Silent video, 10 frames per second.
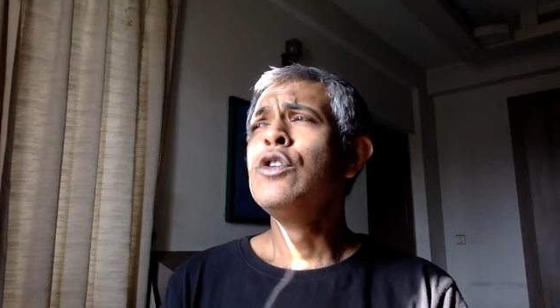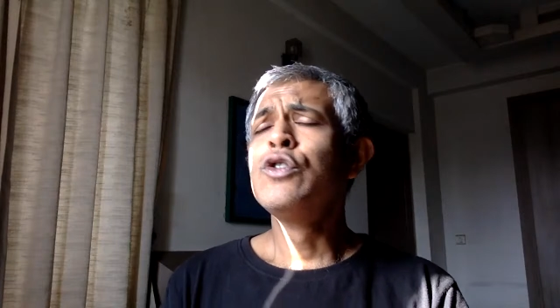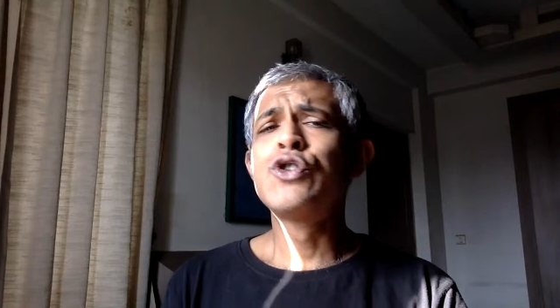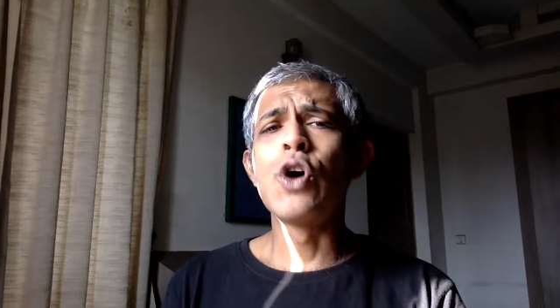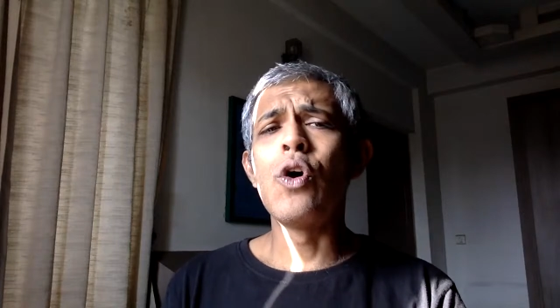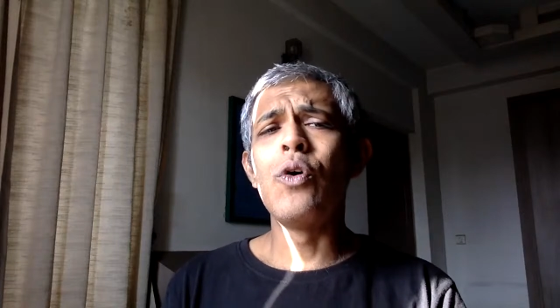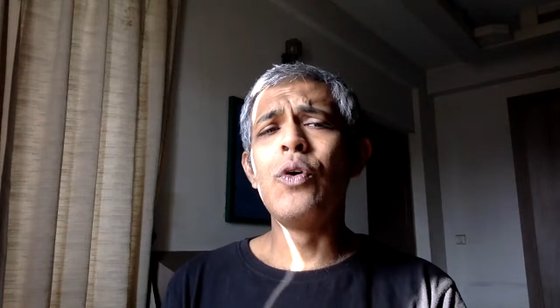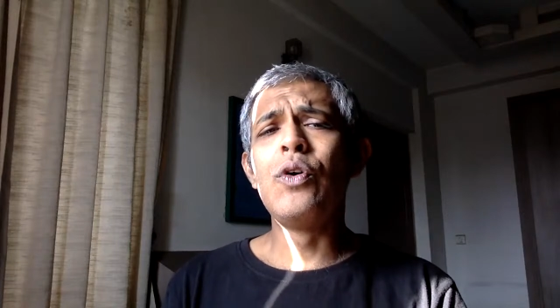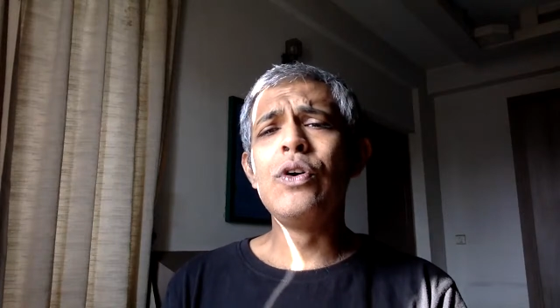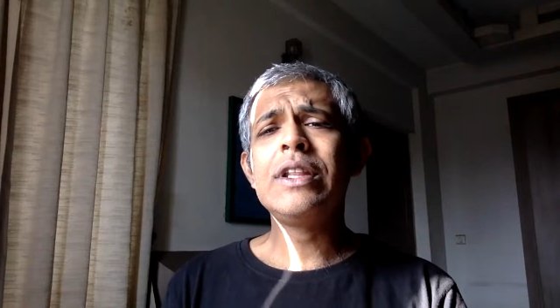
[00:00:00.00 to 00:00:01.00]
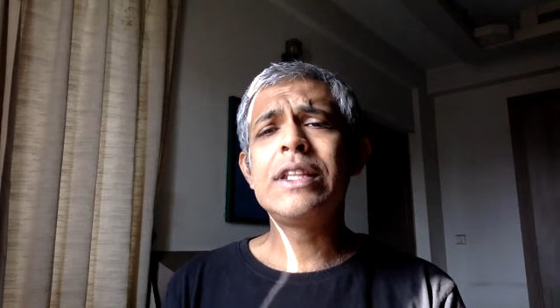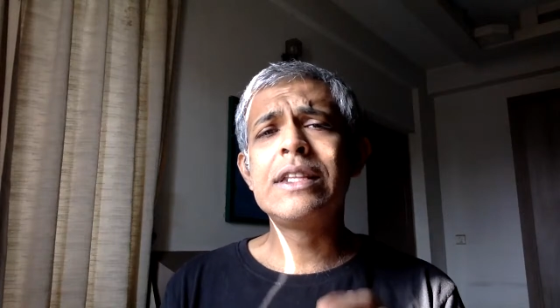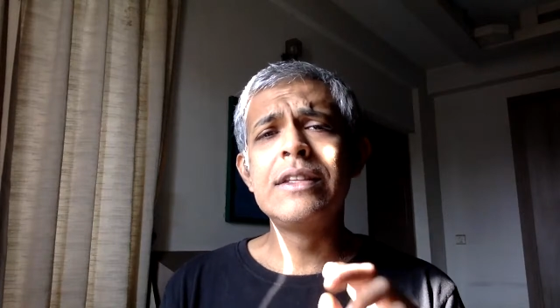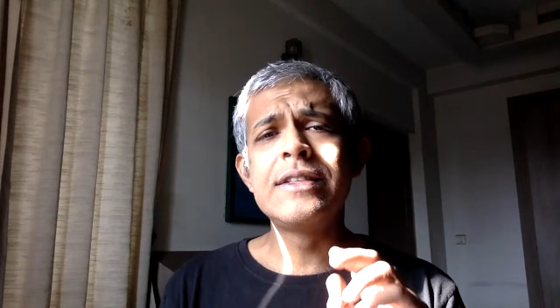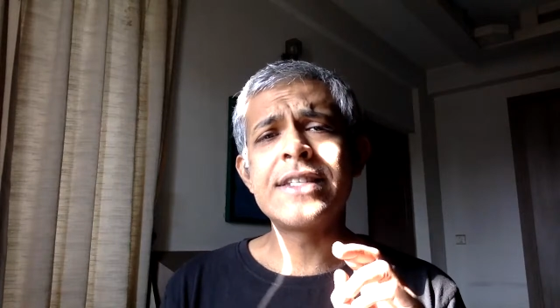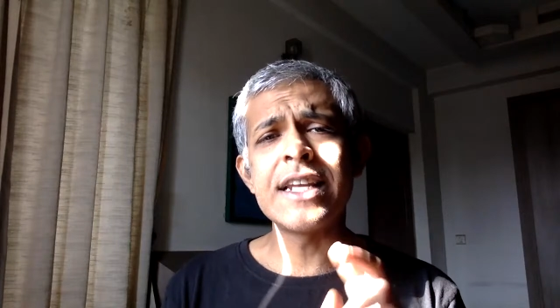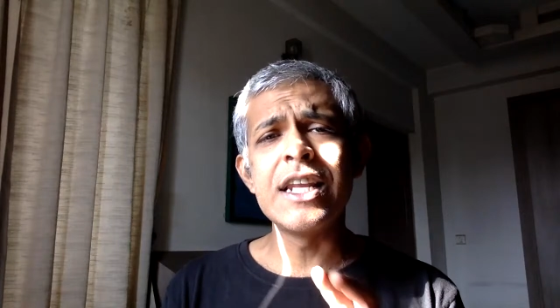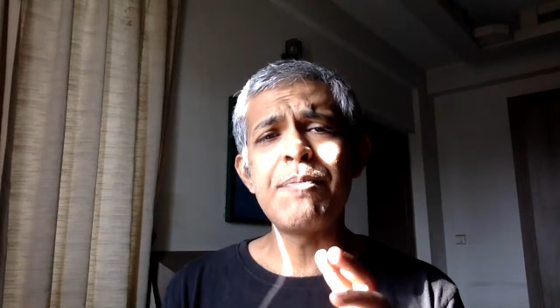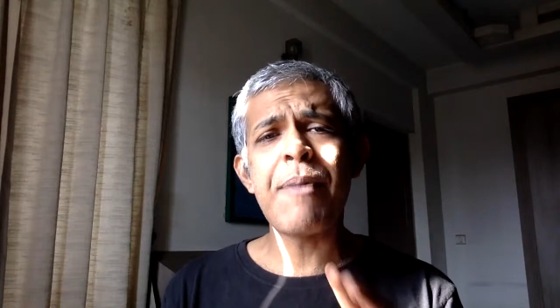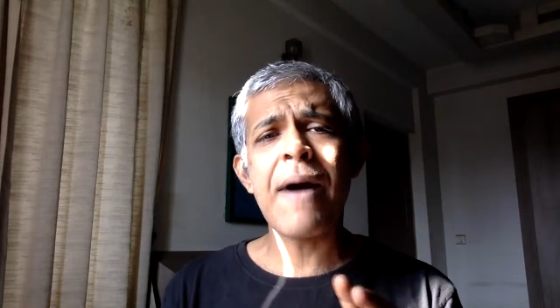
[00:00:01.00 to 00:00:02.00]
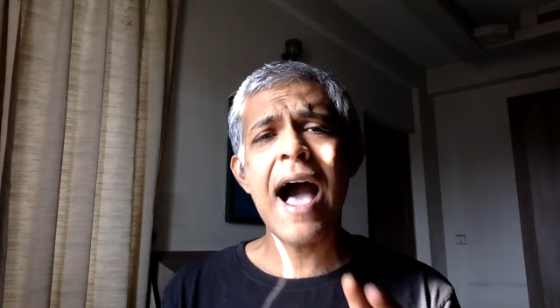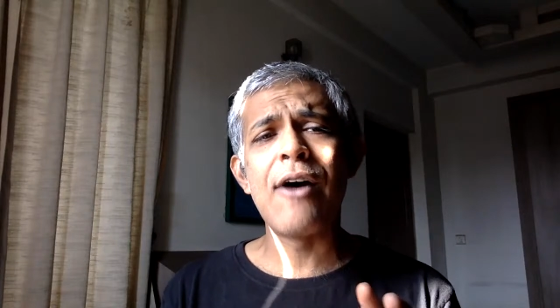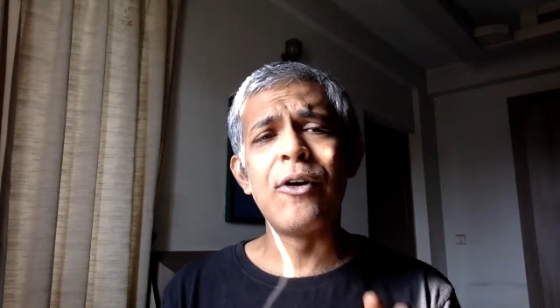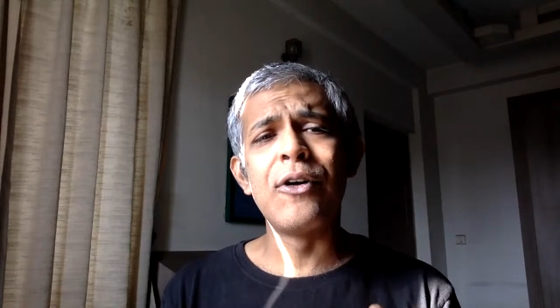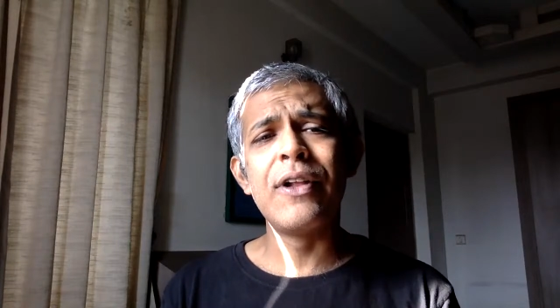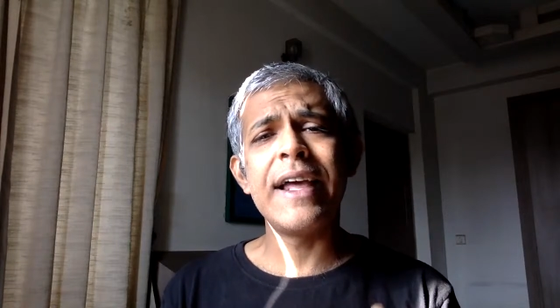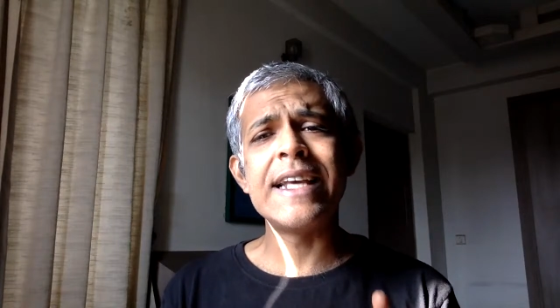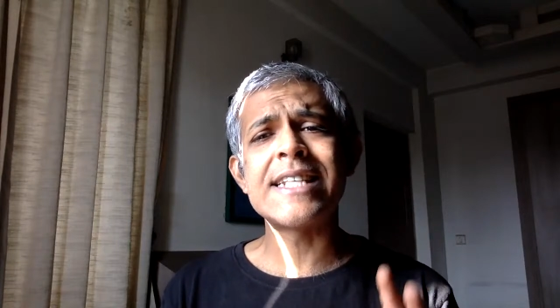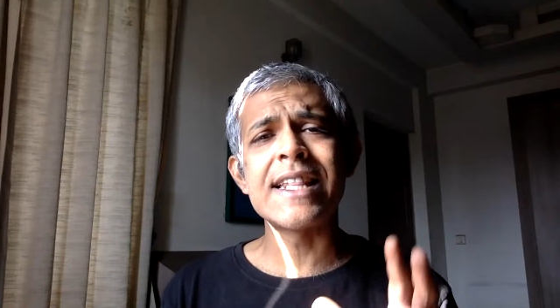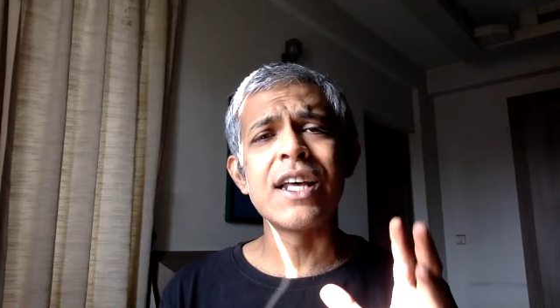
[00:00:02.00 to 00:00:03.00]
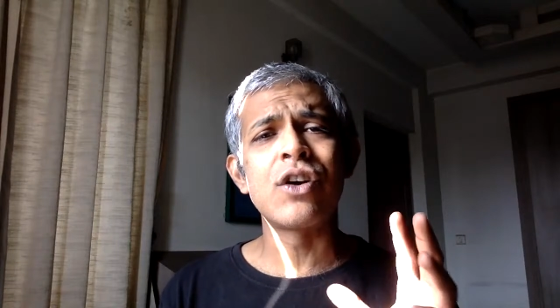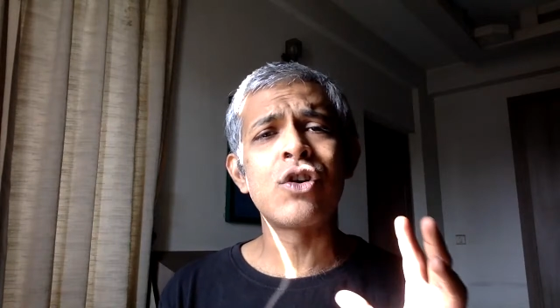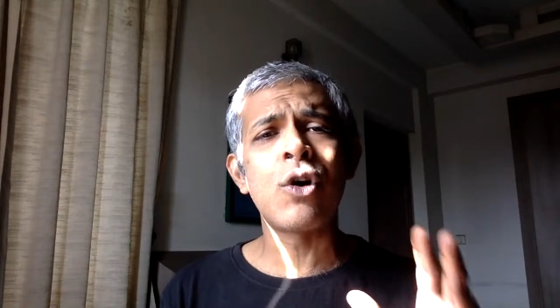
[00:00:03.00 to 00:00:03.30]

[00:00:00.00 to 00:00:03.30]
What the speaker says: So Sidney Powell is at the